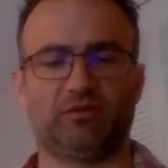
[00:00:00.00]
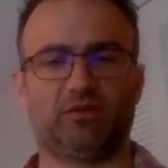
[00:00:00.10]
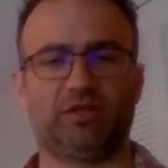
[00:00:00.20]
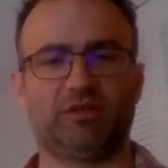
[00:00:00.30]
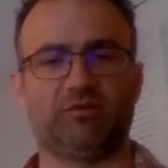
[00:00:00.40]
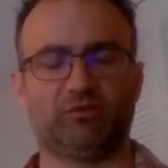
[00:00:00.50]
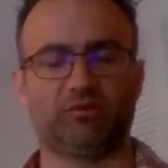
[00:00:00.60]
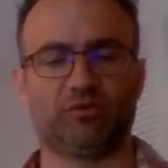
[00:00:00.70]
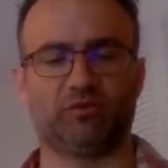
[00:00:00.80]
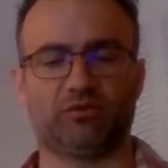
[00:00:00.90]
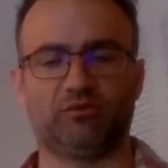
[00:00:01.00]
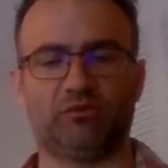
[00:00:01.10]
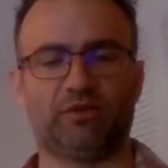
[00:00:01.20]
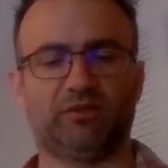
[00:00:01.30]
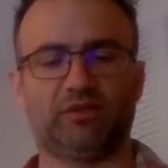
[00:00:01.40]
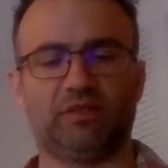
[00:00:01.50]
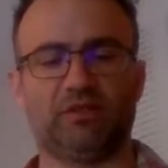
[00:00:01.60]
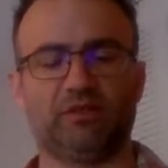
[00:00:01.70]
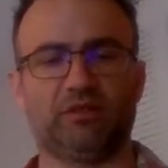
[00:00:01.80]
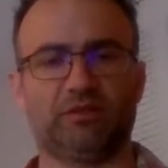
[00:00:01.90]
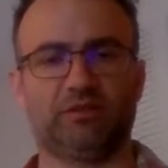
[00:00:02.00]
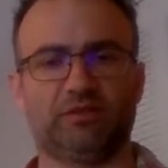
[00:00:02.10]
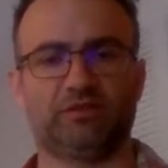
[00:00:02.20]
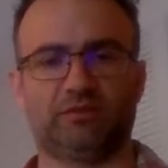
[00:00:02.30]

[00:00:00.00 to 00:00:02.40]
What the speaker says: I can even put a reason here,